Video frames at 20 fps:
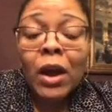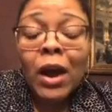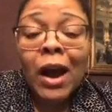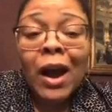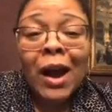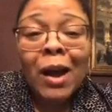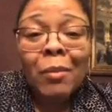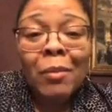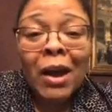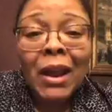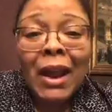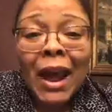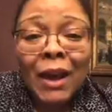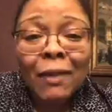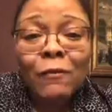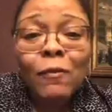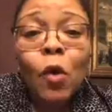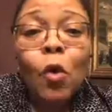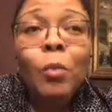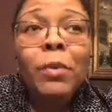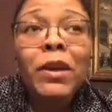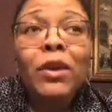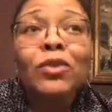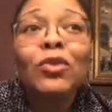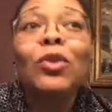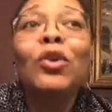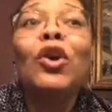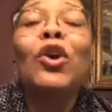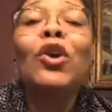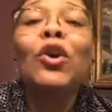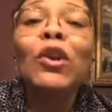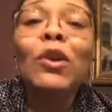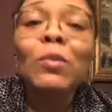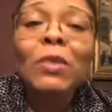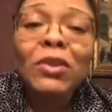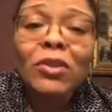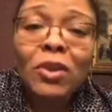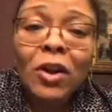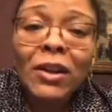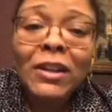A lot of phobias. So the earlier
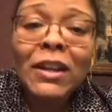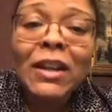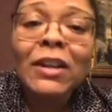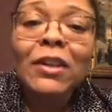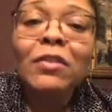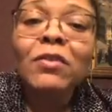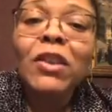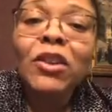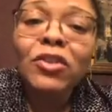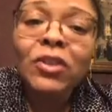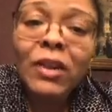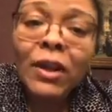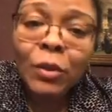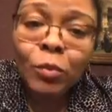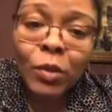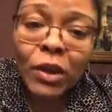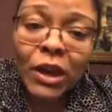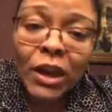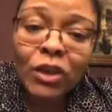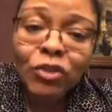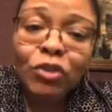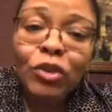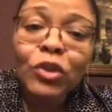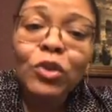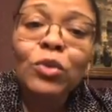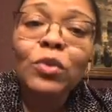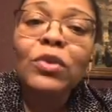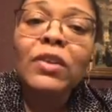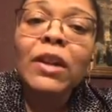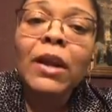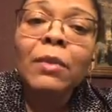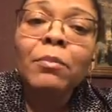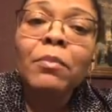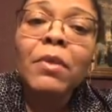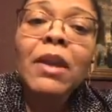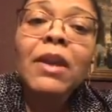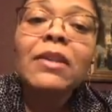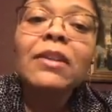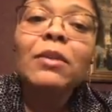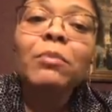we start the intervention and we introduce
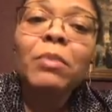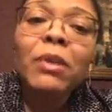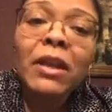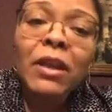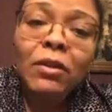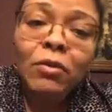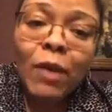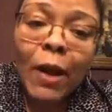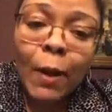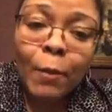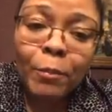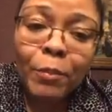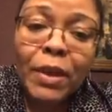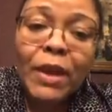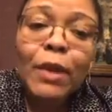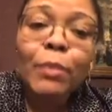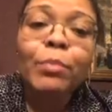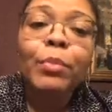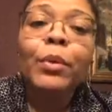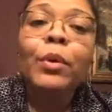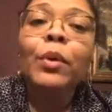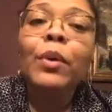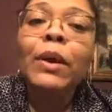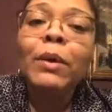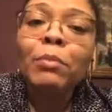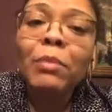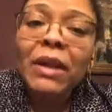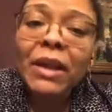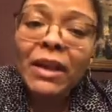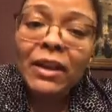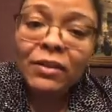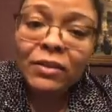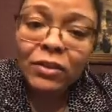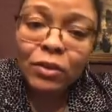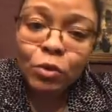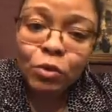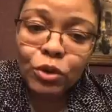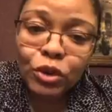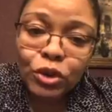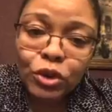them to being around people and being in
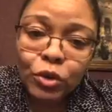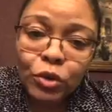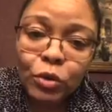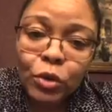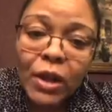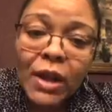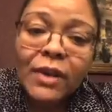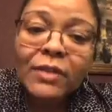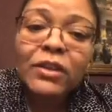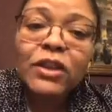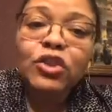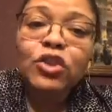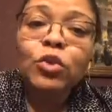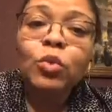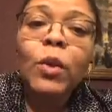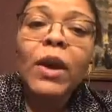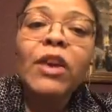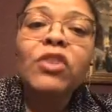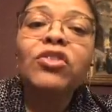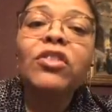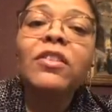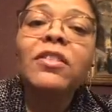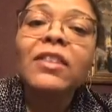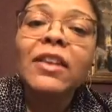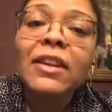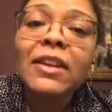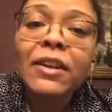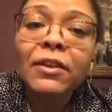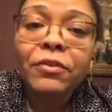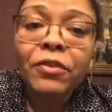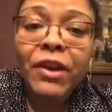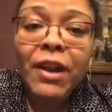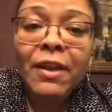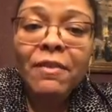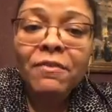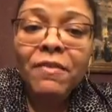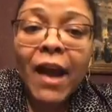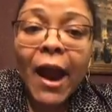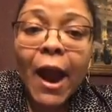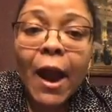social situations and different
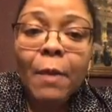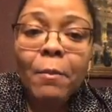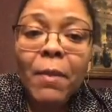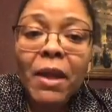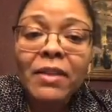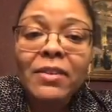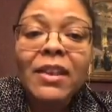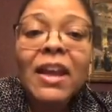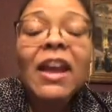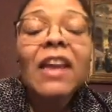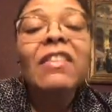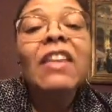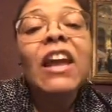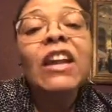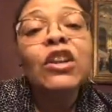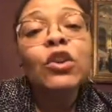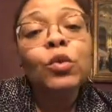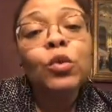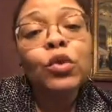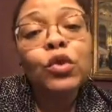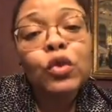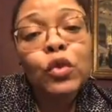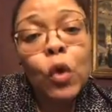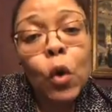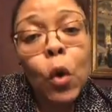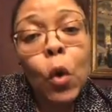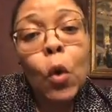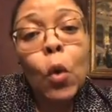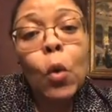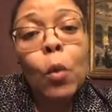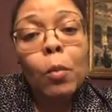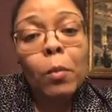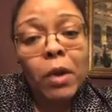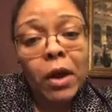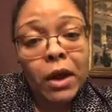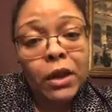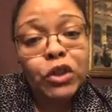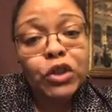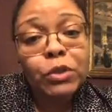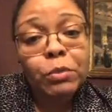environments, they do so
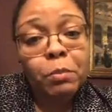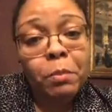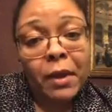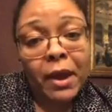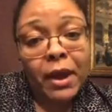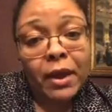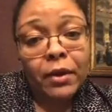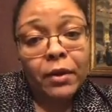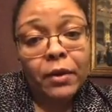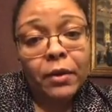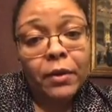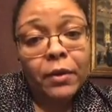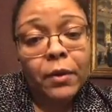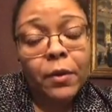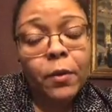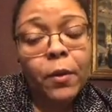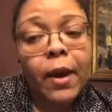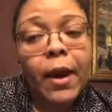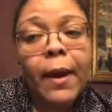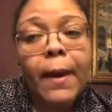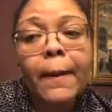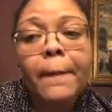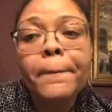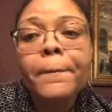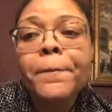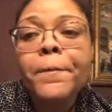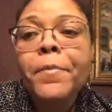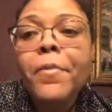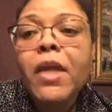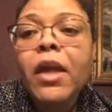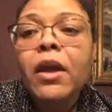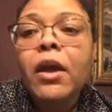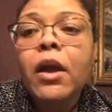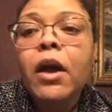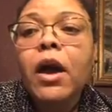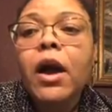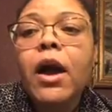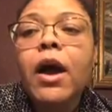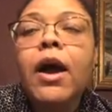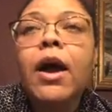much better. Okay.
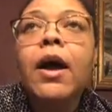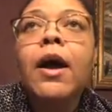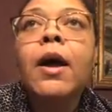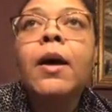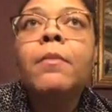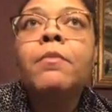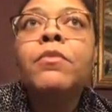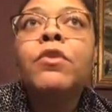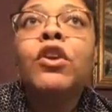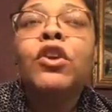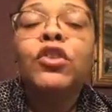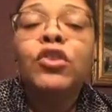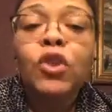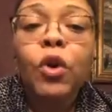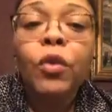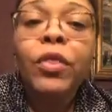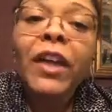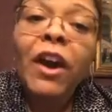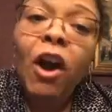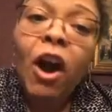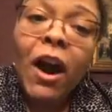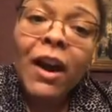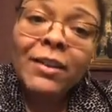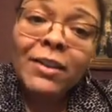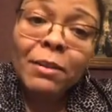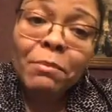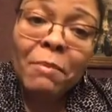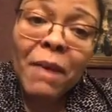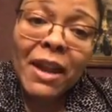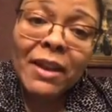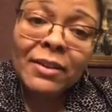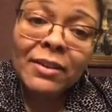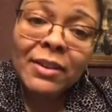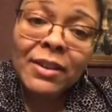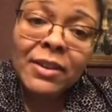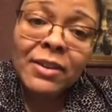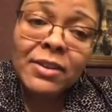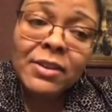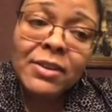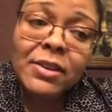So there are some
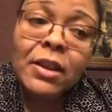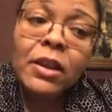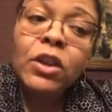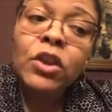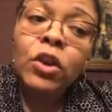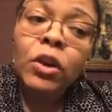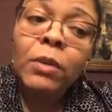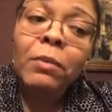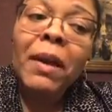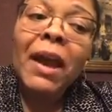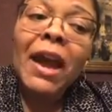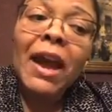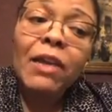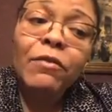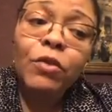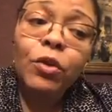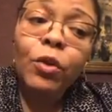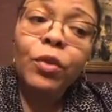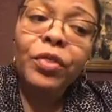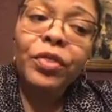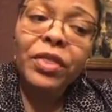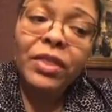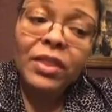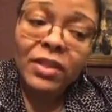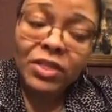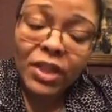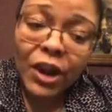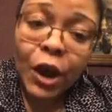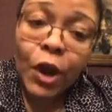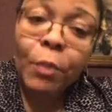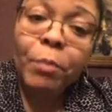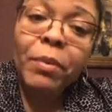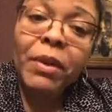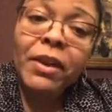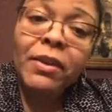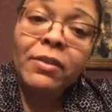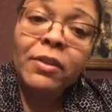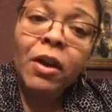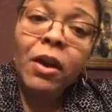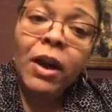medicines, the
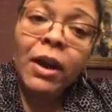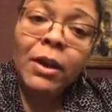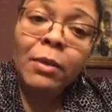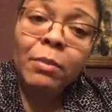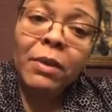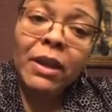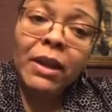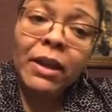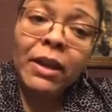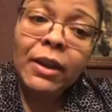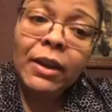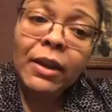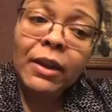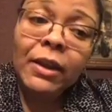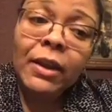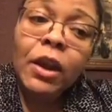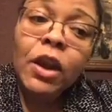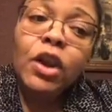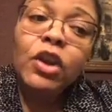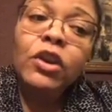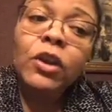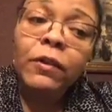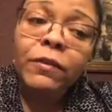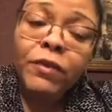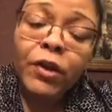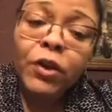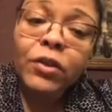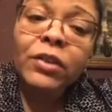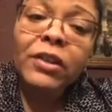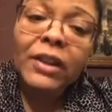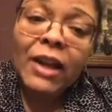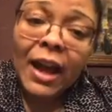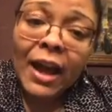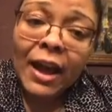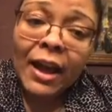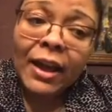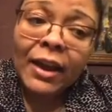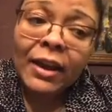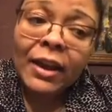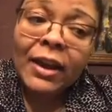therapies are going to be your first
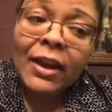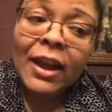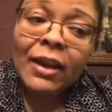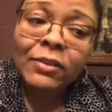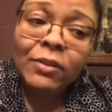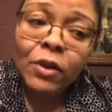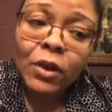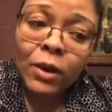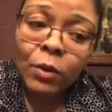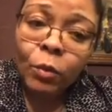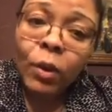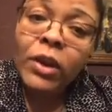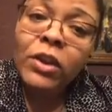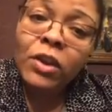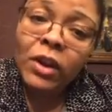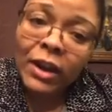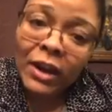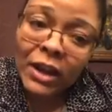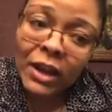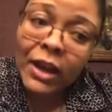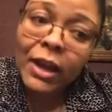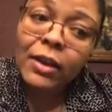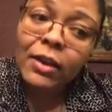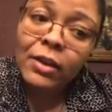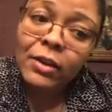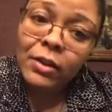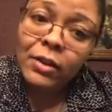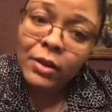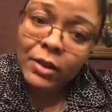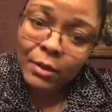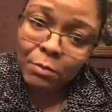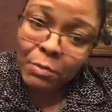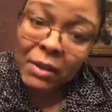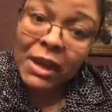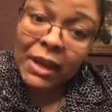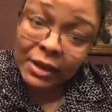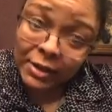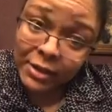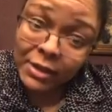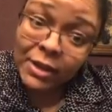line, and that's where you're going to get the
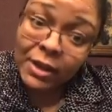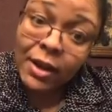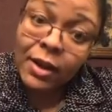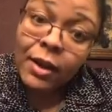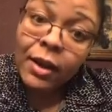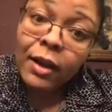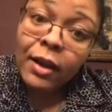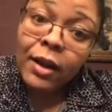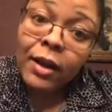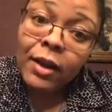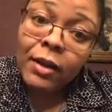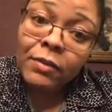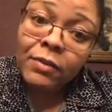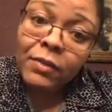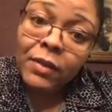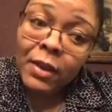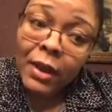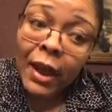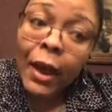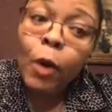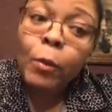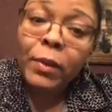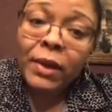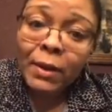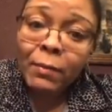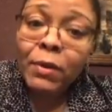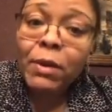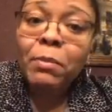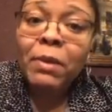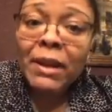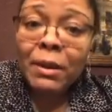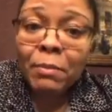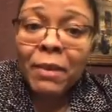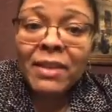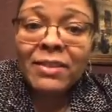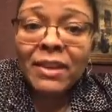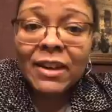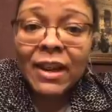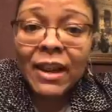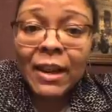meat of helping them to be the
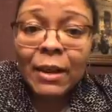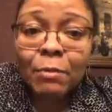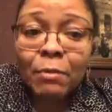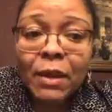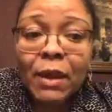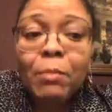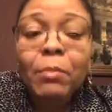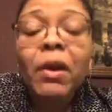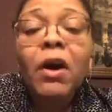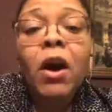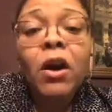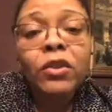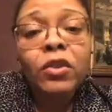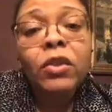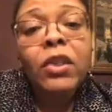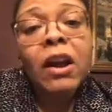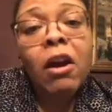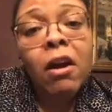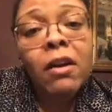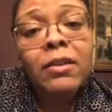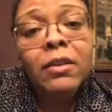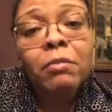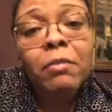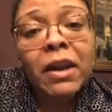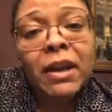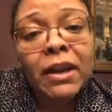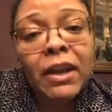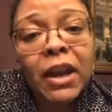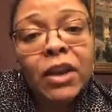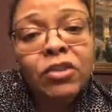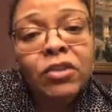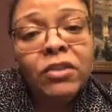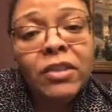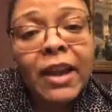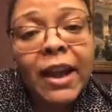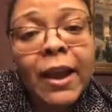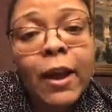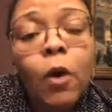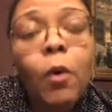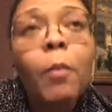best that they can be. But also there are some medications
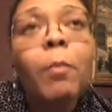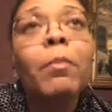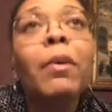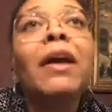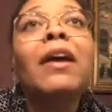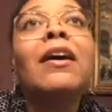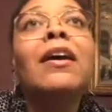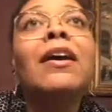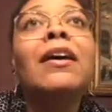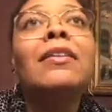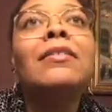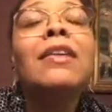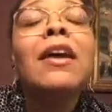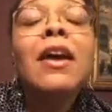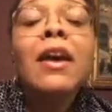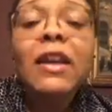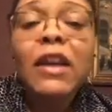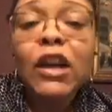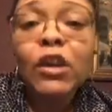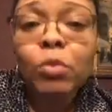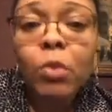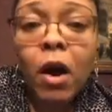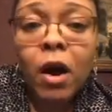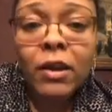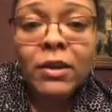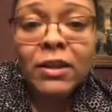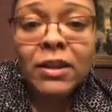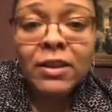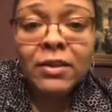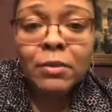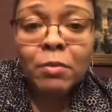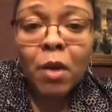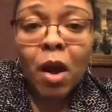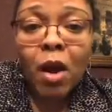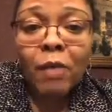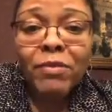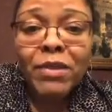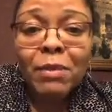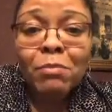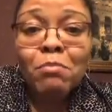that help, because kids with autism
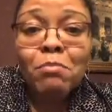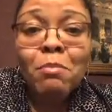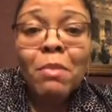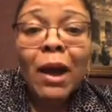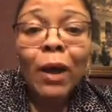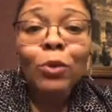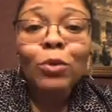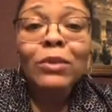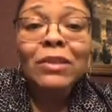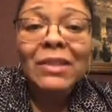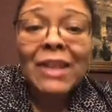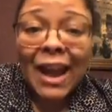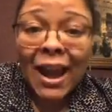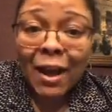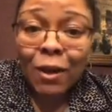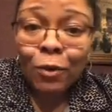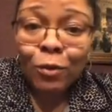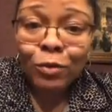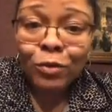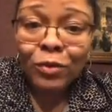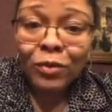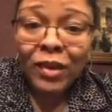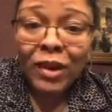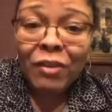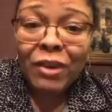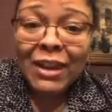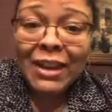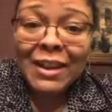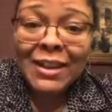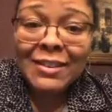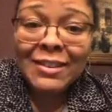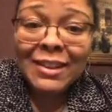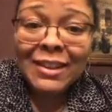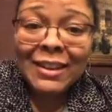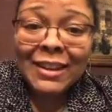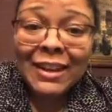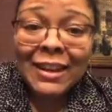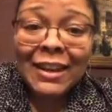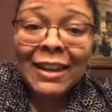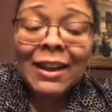often melt down very
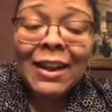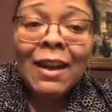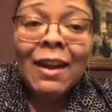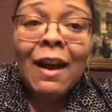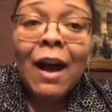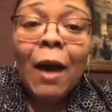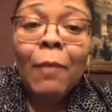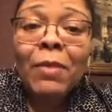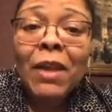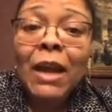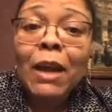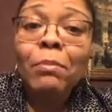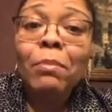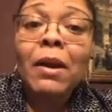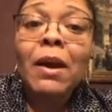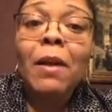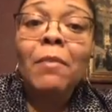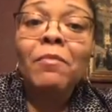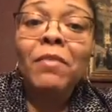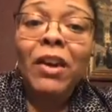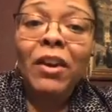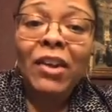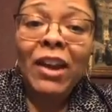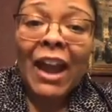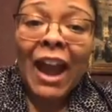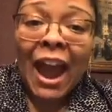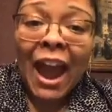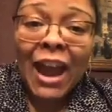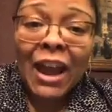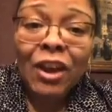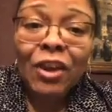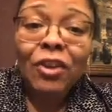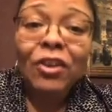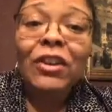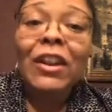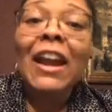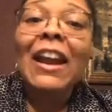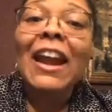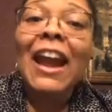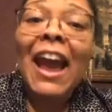easily. They can become very
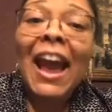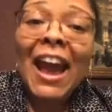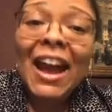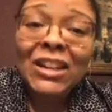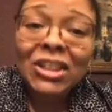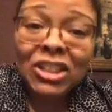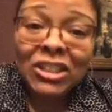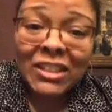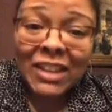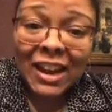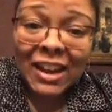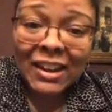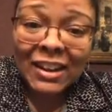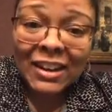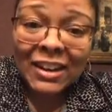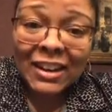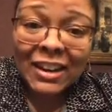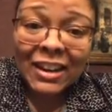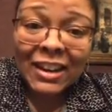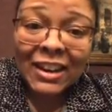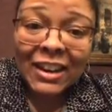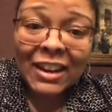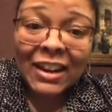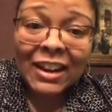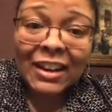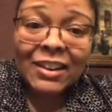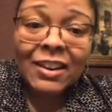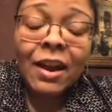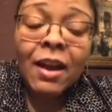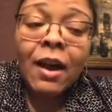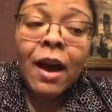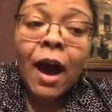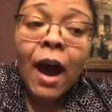angered and agitated.